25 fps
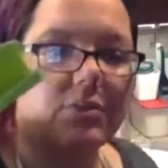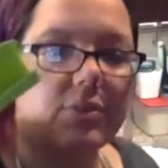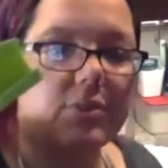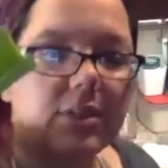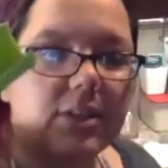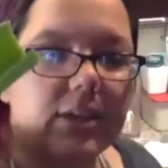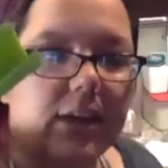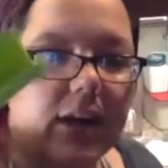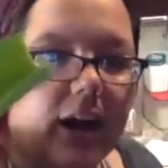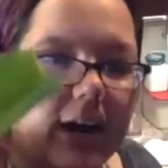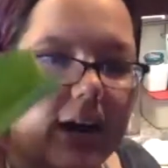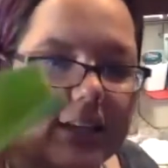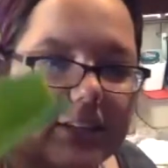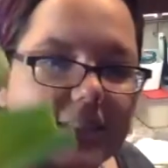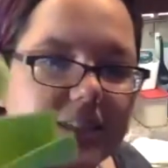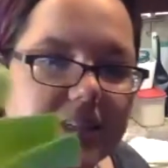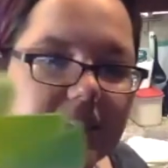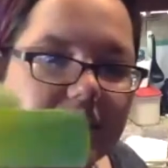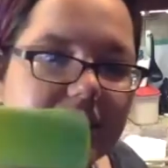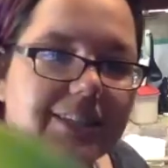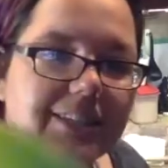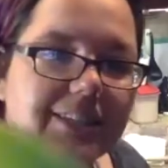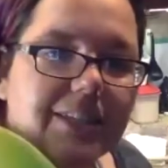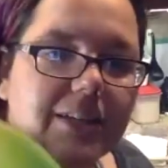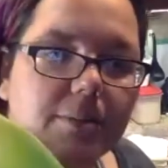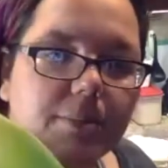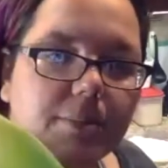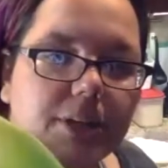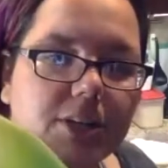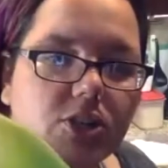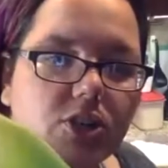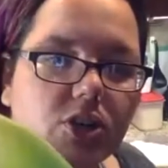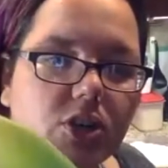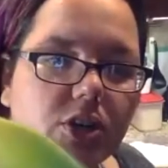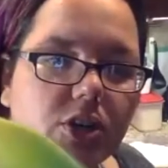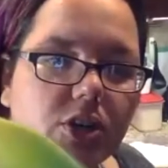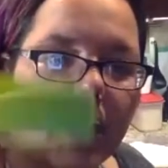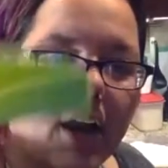really nice and easy to make
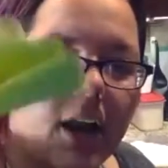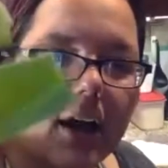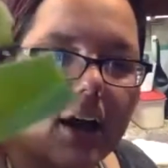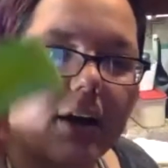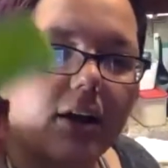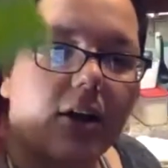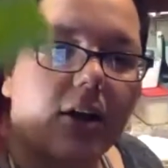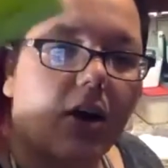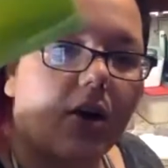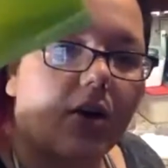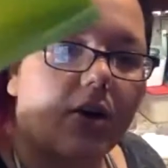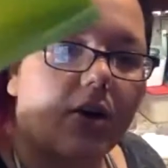sure you got it all